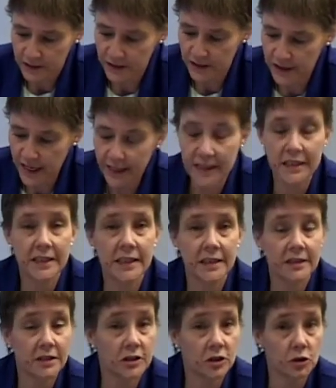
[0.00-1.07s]
The second
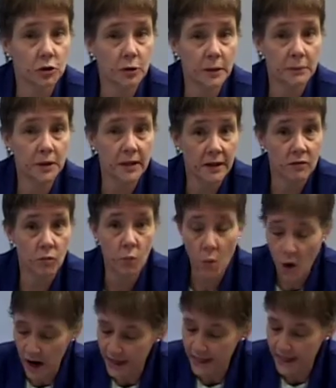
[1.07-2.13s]
is a description of
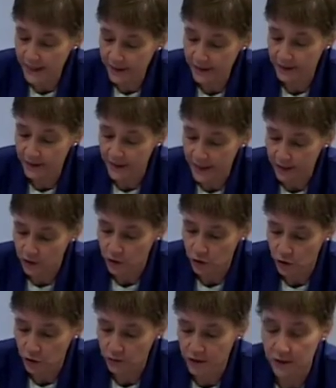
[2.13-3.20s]
what is a
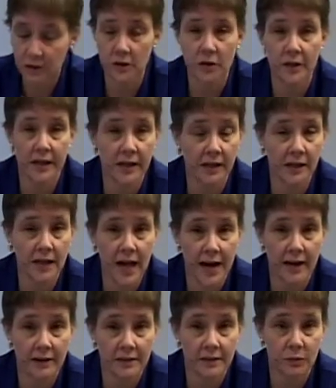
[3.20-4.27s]
service learning
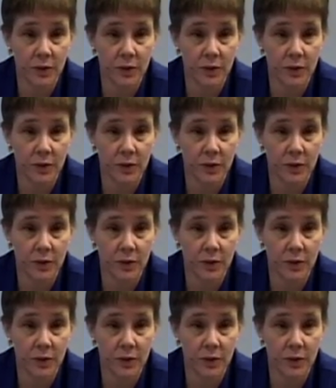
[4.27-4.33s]
class.